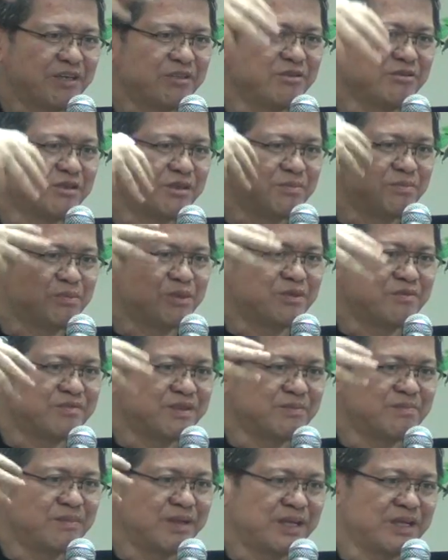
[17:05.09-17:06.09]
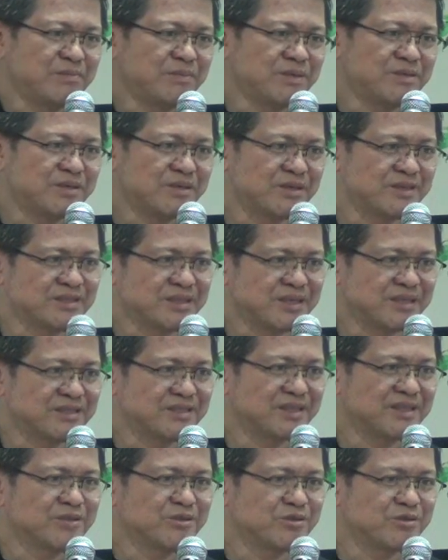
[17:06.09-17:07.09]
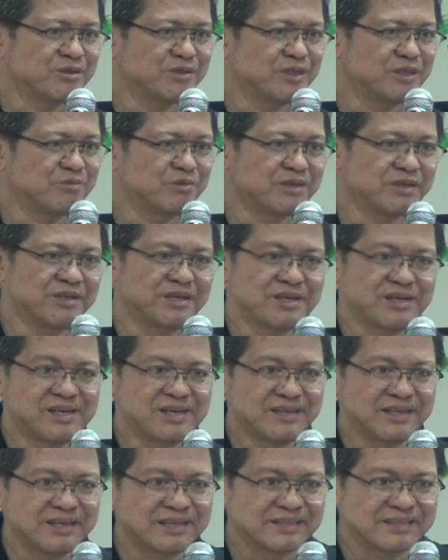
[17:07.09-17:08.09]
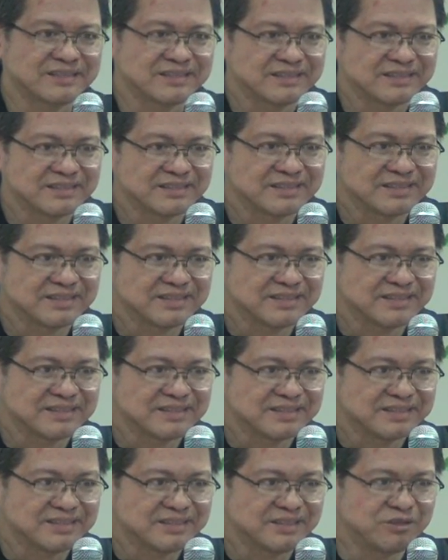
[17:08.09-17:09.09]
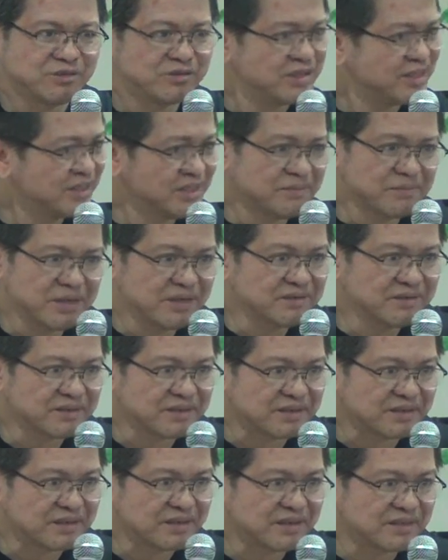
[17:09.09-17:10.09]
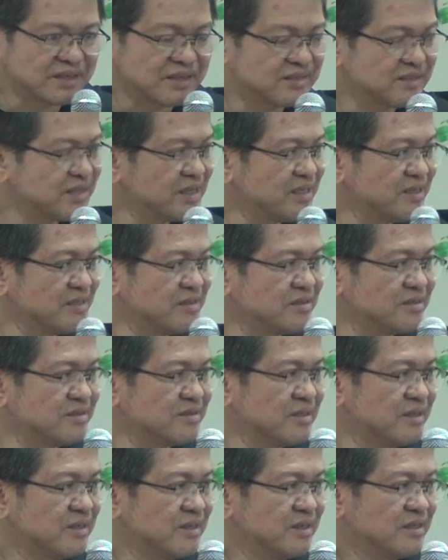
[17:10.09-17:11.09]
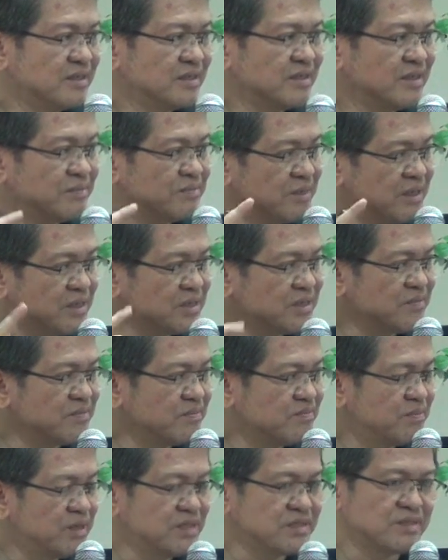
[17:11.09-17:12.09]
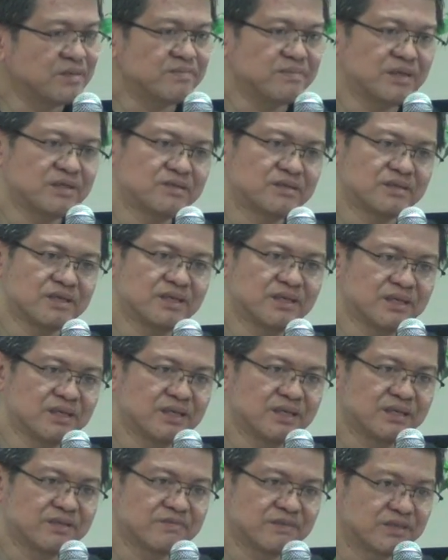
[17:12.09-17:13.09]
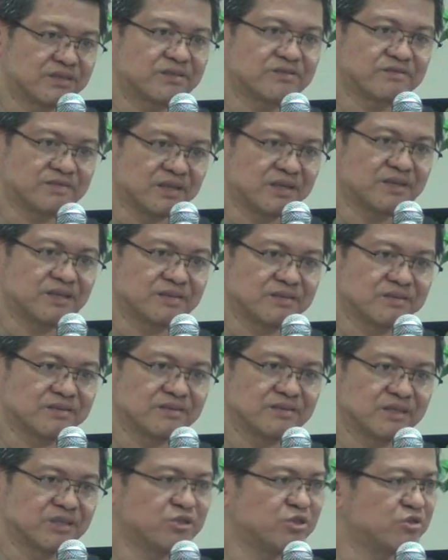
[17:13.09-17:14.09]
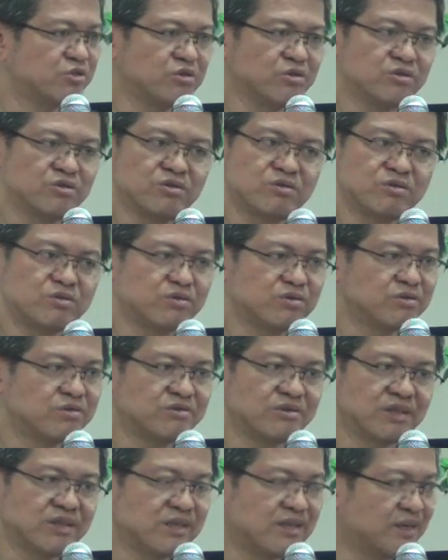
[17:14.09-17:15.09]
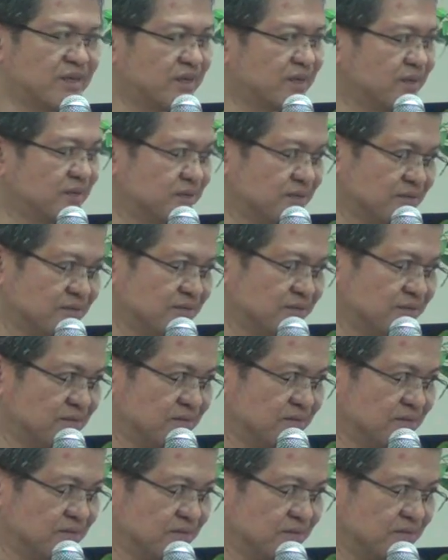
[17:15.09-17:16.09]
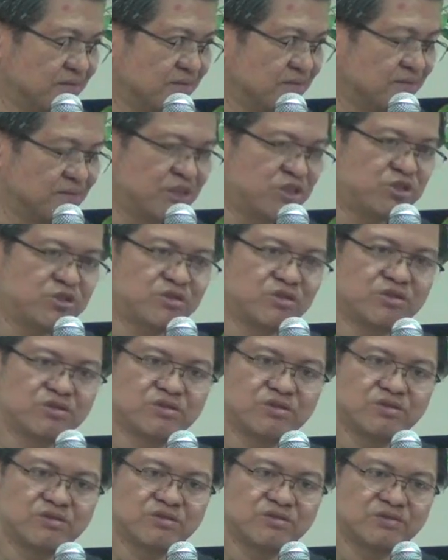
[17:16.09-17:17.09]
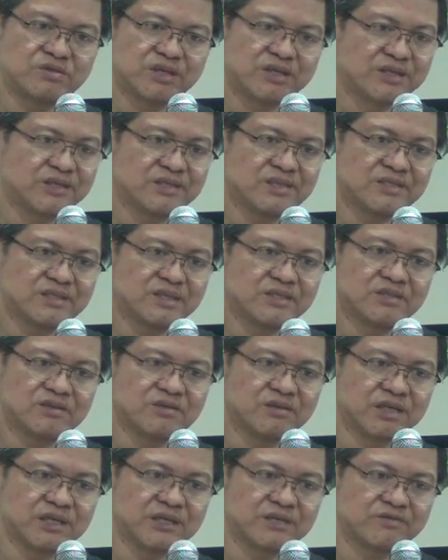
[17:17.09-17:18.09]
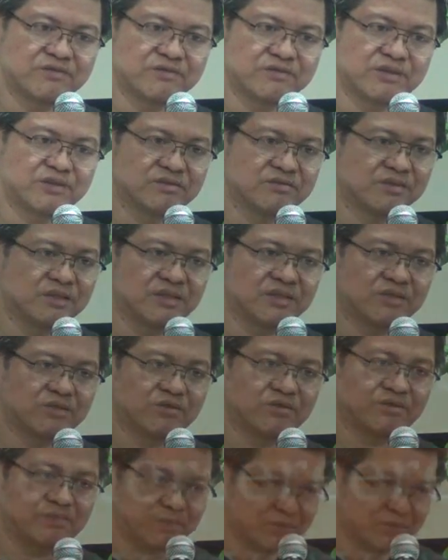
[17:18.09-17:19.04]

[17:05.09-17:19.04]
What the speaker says: can you remove the blemishes until you see where they are? You need a mirror. And I tell you, the best mirror in life are your failures. They show you who you really are. They show you areas in your life where you need to